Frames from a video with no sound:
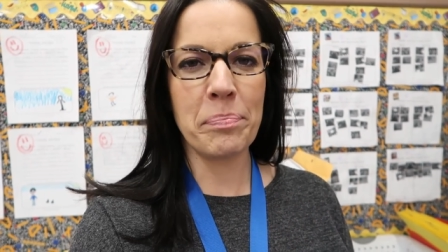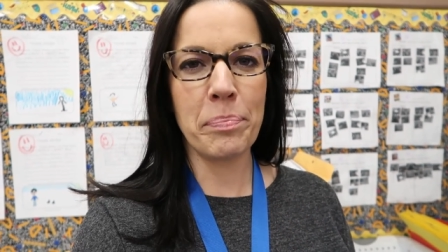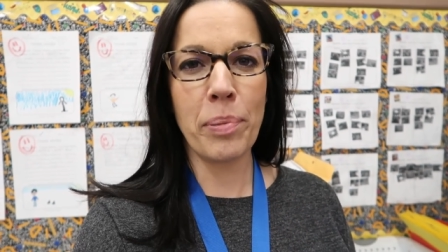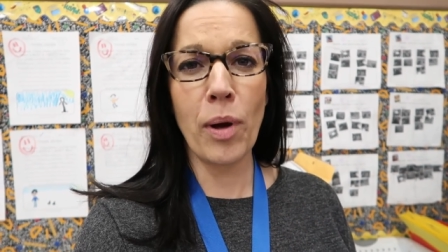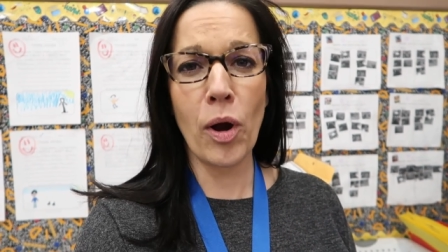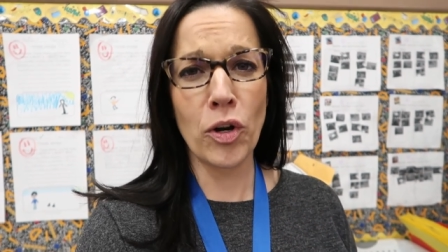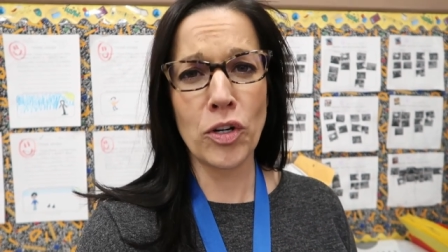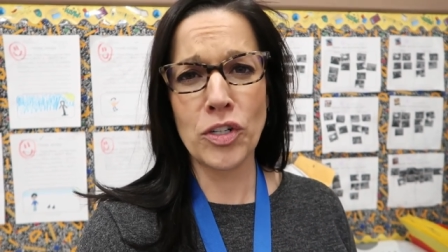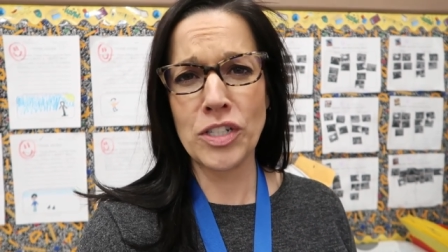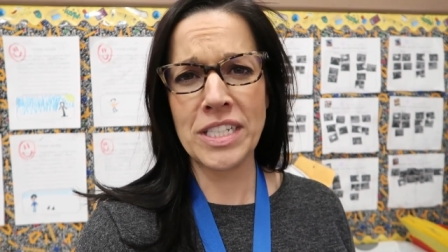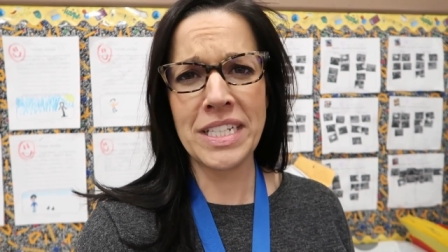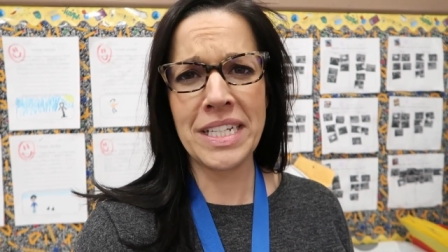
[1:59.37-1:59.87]

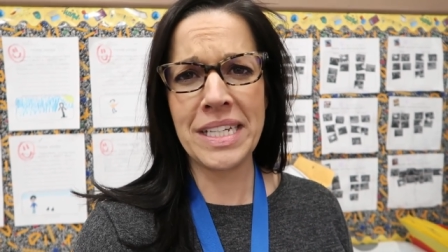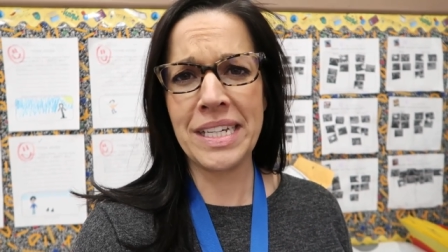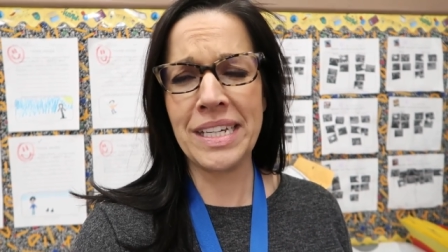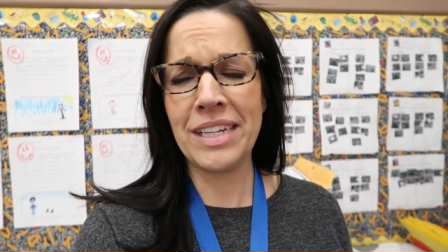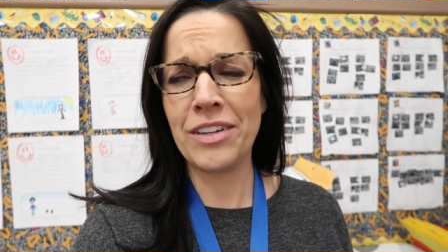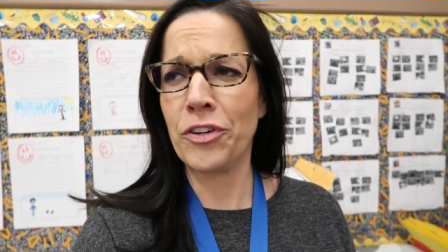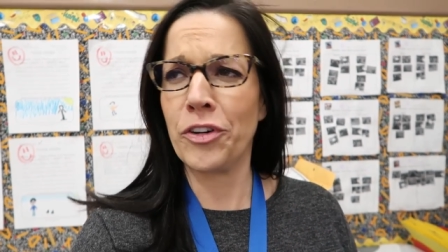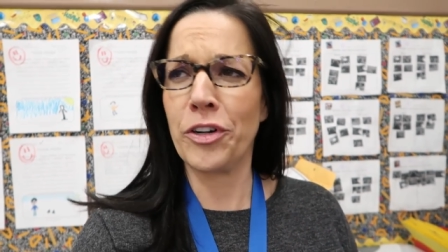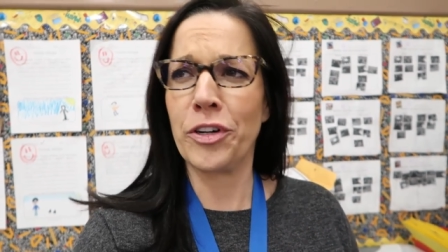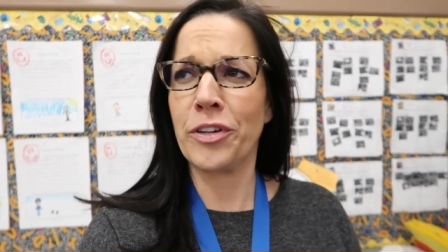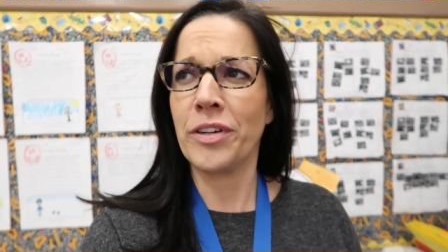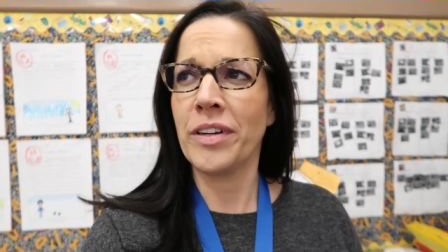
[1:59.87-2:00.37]
Parsley
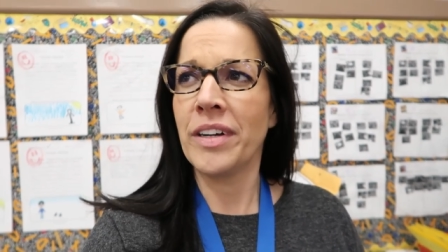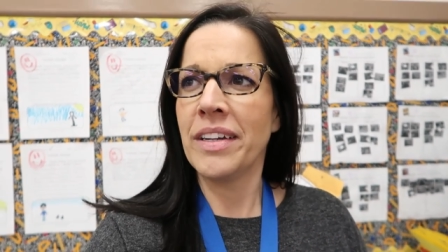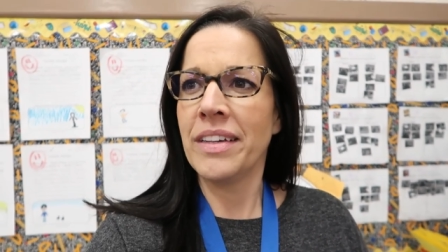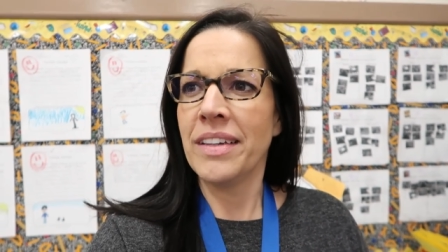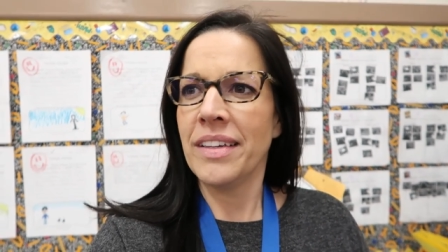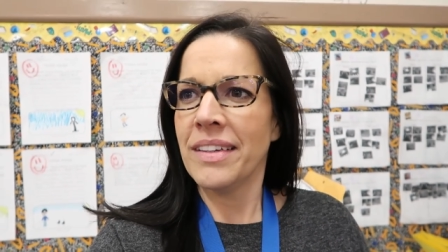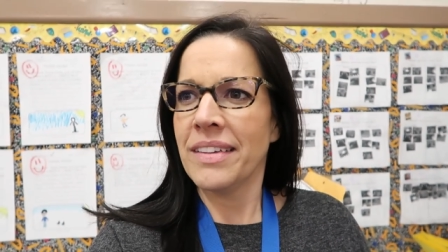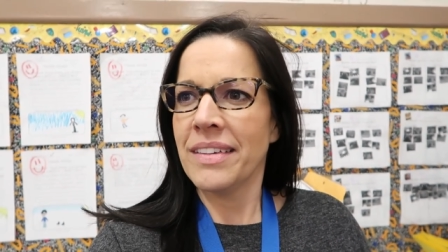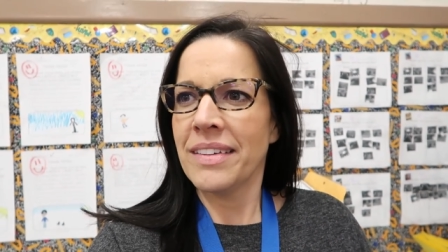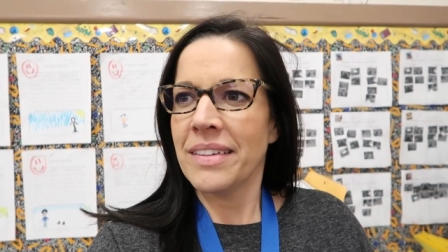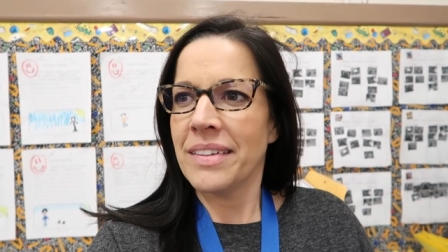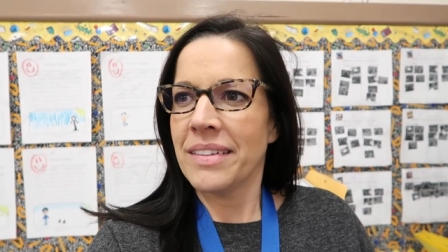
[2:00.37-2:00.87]
or
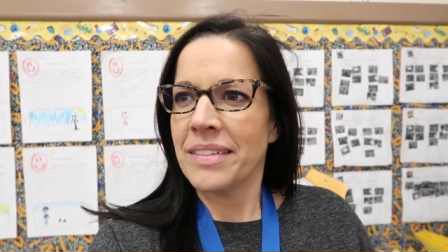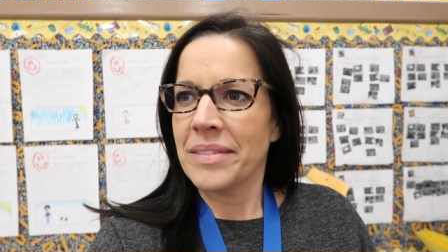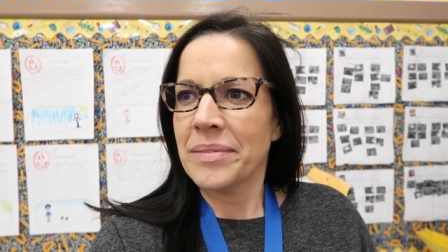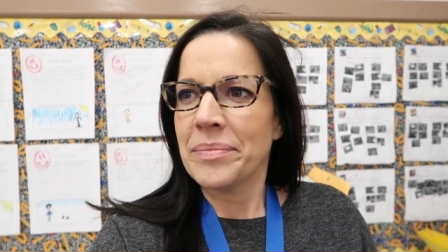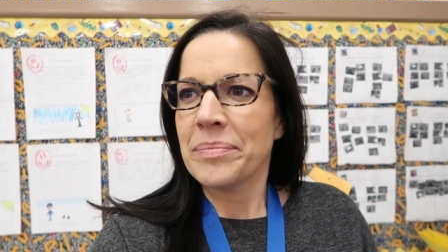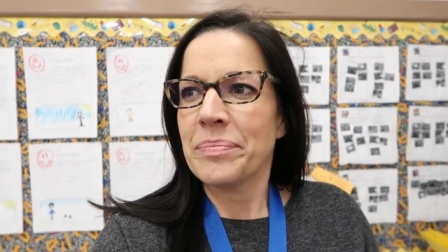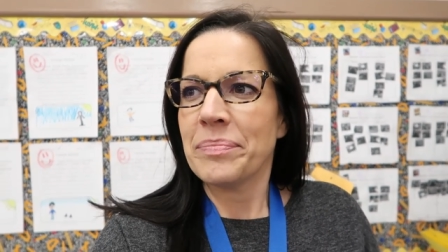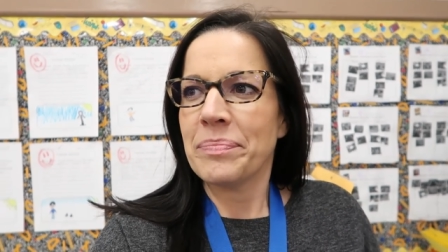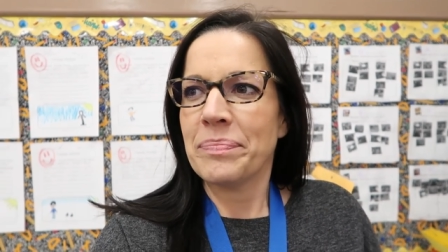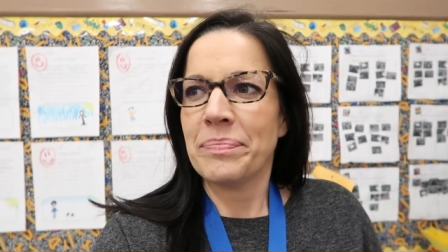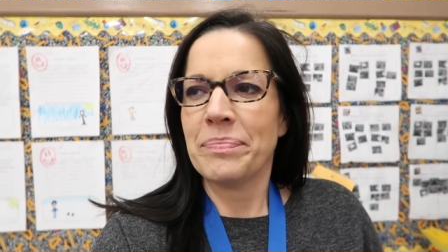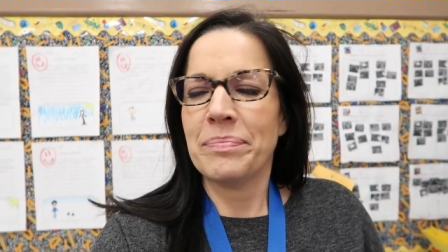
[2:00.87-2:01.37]

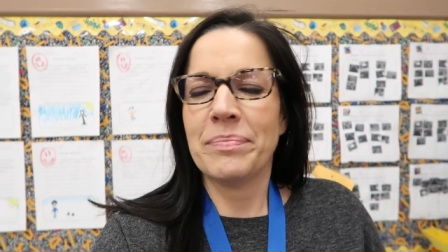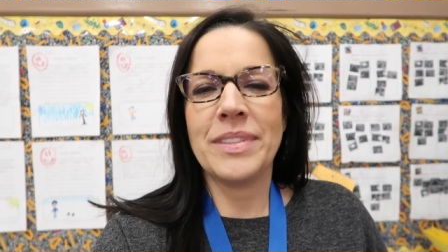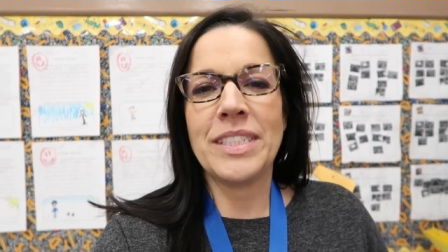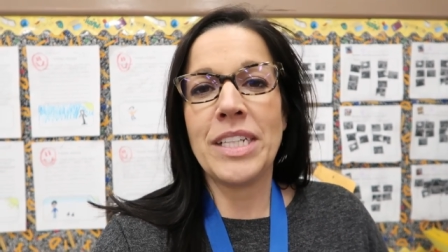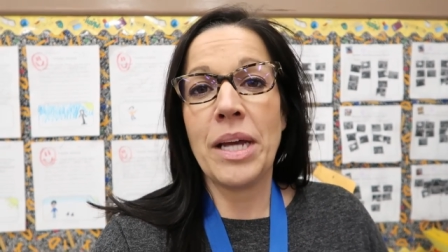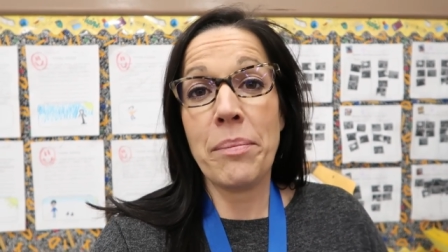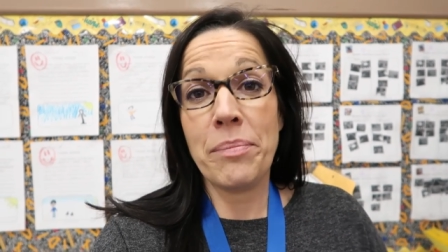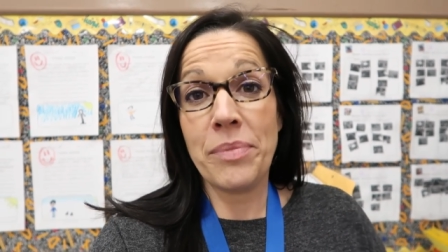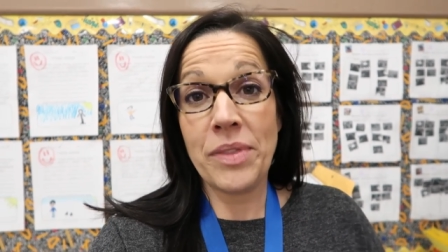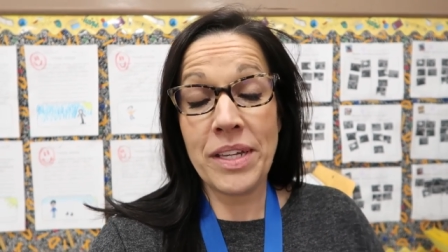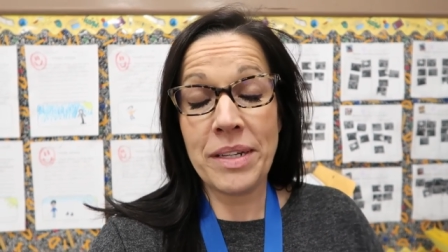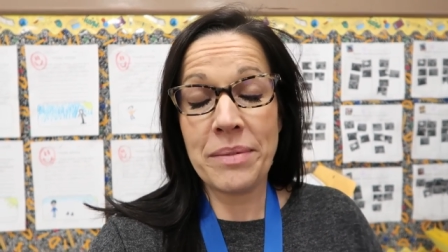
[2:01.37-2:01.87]

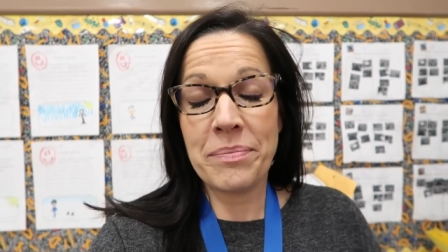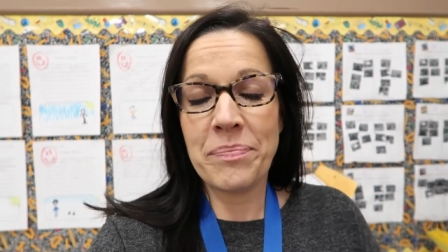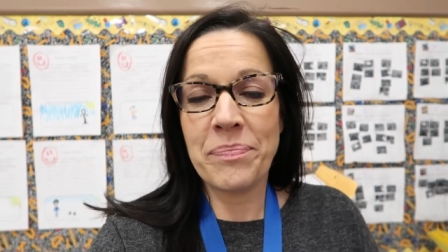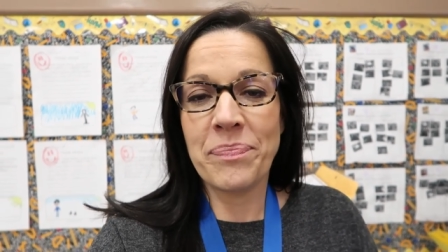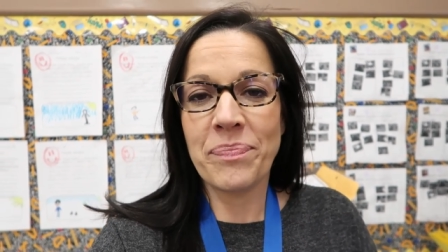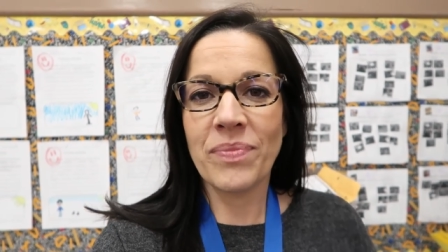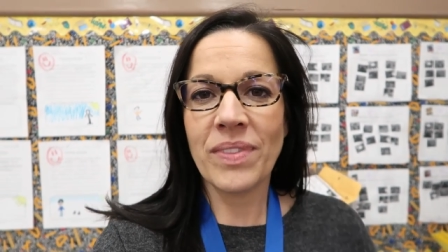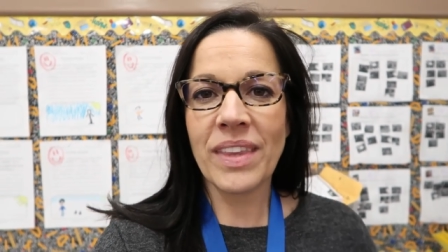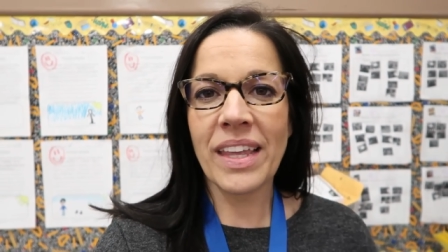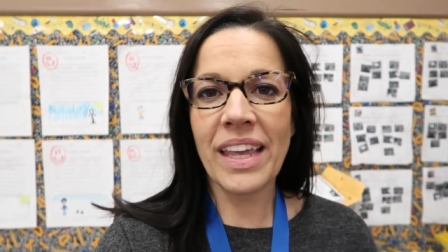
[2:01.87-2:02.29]
something.